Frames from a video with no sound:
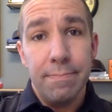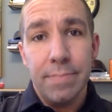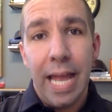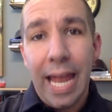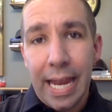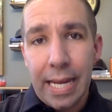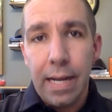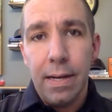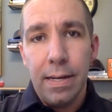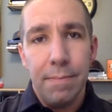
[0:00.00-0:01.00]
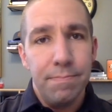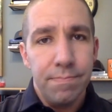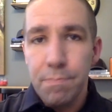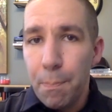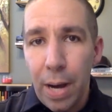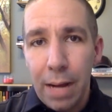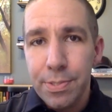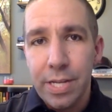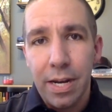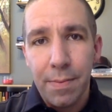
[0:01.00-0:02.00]
hey, Bob's
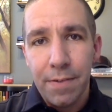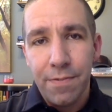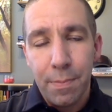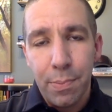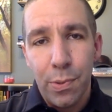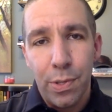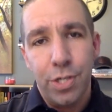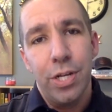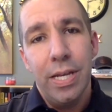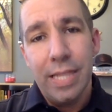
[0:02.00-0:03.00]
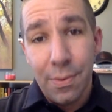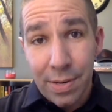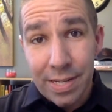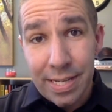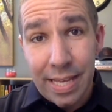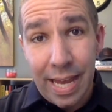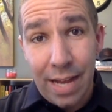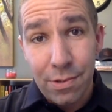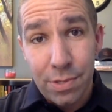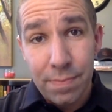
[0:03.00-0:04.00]
standing on my front porch. They want to see the
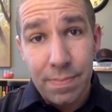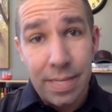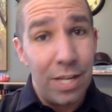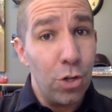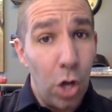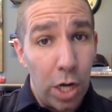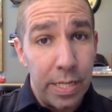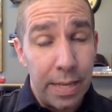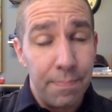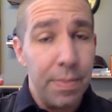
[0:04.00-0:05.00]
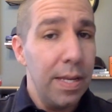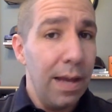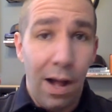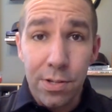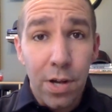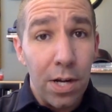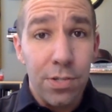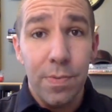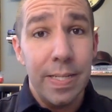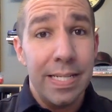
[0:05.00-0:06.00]
house. Can you talk to them? I'll talk to
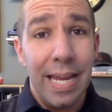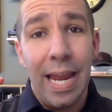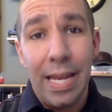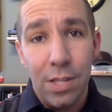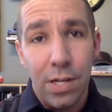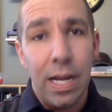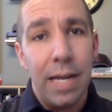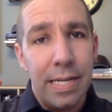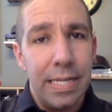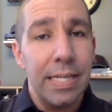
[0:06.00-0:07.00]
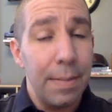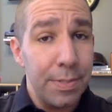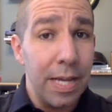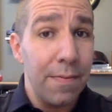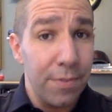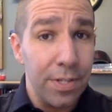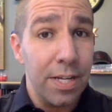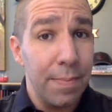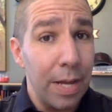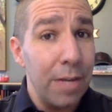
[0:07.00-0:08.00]
them and say, hey, look, I need to set up a time for us to
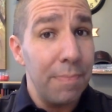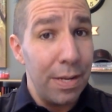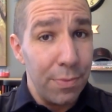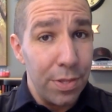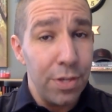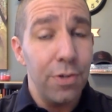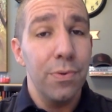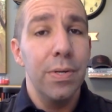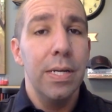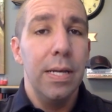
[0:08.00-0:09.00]
come out and meet with you,